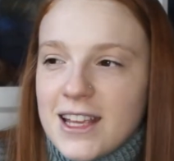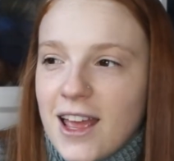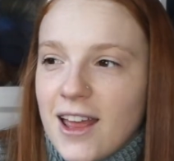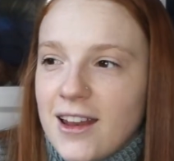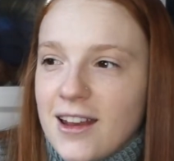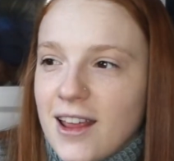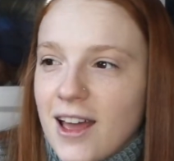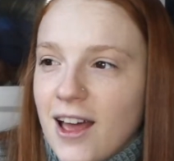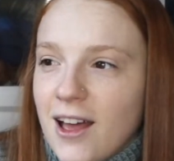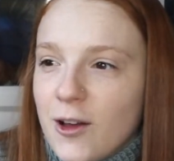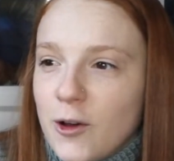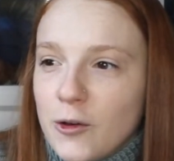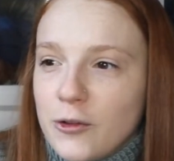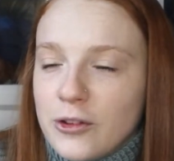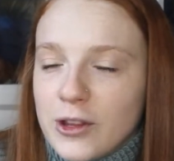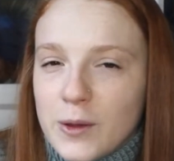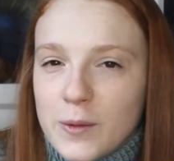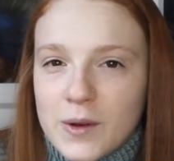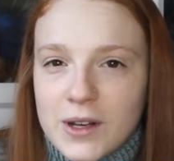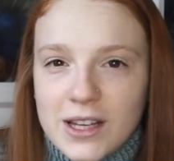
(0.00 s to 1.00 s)
and
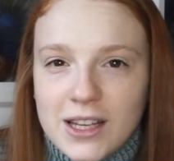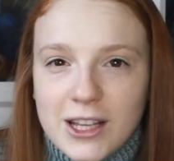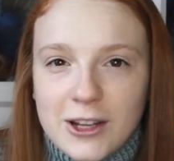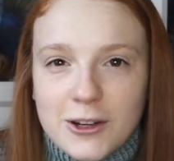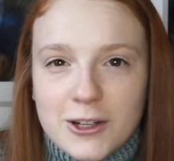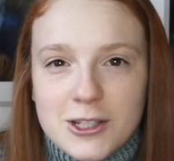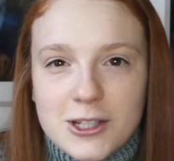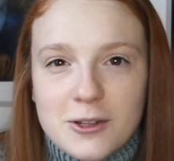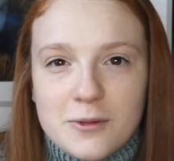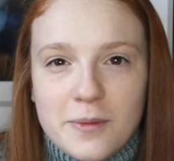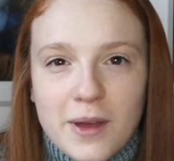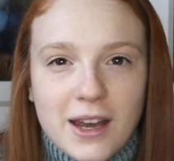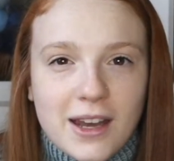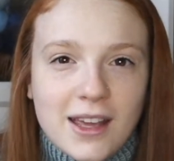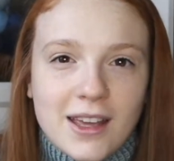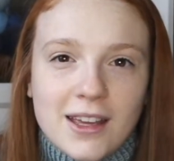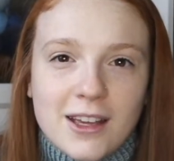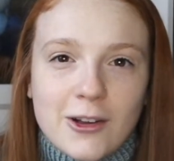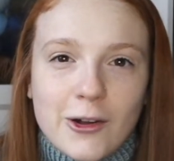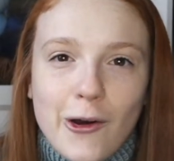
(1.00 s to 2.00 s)
hopefully we didn't hear too
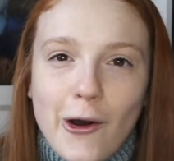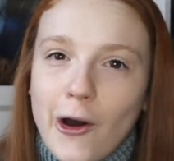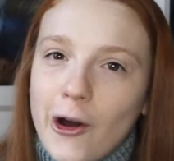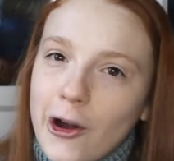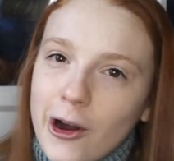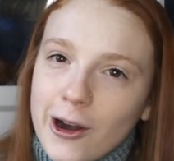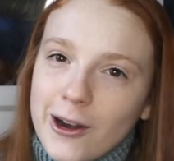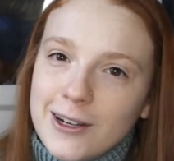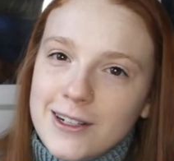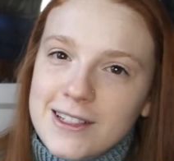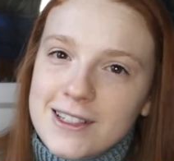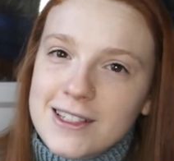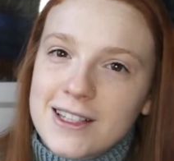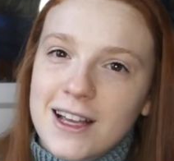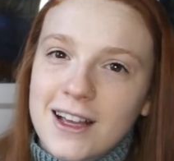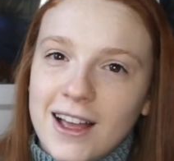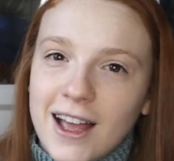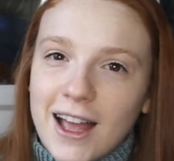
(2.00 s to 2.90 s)
many cars